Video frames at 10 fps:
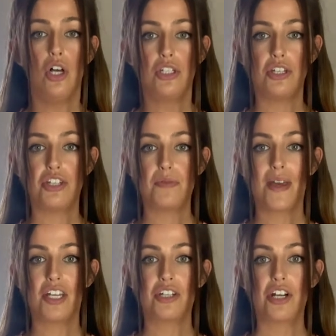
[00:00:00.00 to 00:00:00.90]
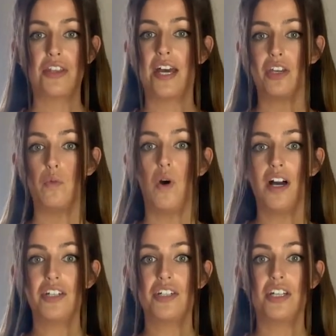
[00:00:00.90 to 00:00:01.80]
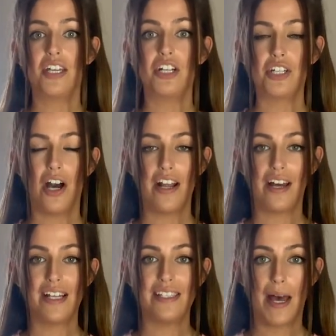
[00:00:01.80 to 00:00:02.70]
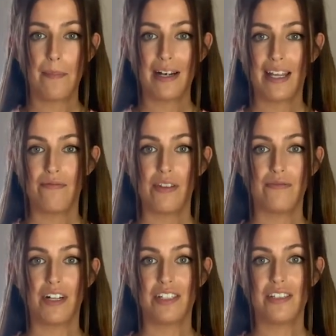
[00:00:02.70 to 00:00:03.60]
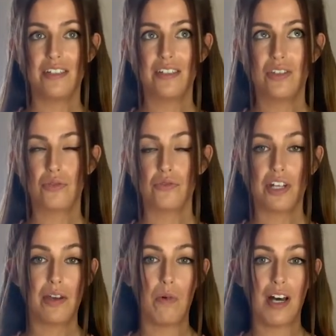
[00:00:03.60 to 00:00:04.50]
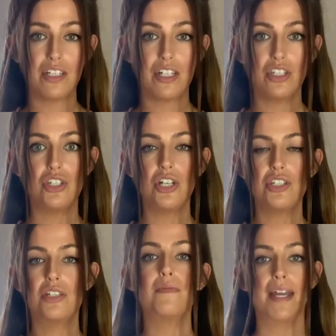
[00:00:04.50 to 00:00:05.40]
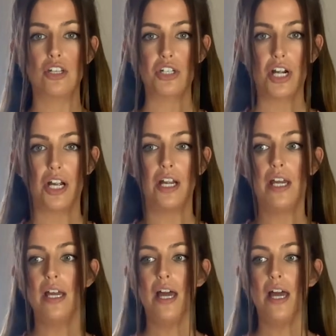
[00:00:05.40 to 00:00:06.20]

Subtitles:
So just make sure that you wash your tie-dye separately for the first 3 washes, just to make sure